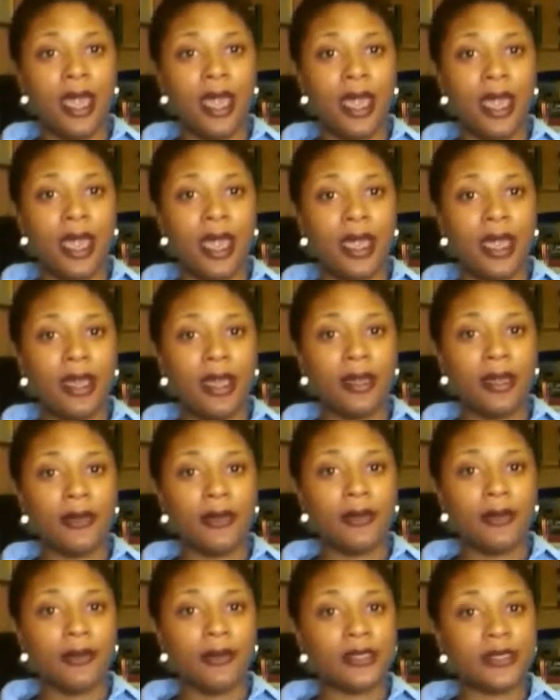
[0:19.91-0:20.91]
I
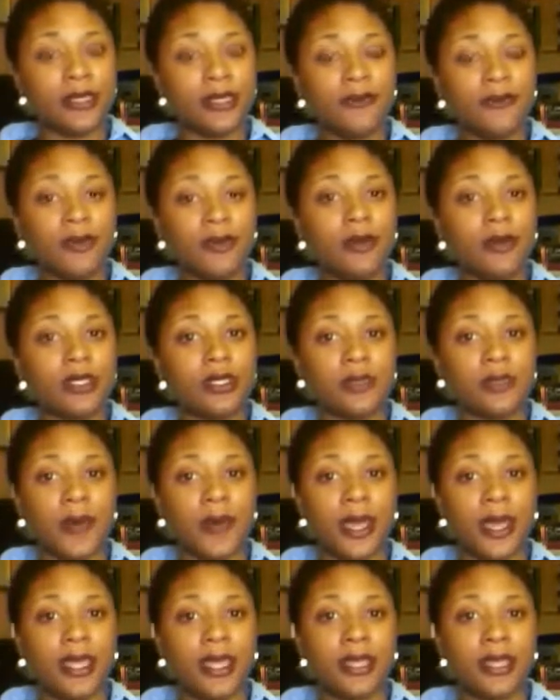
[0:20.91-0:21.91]
was influenced
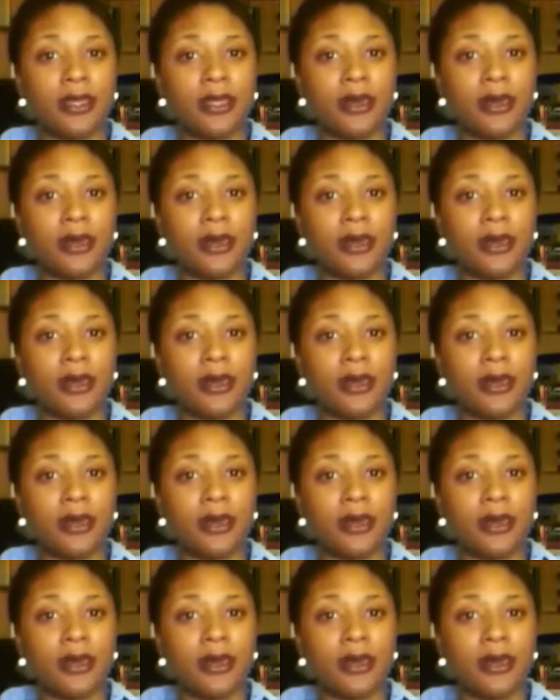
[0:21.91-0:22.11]
by it.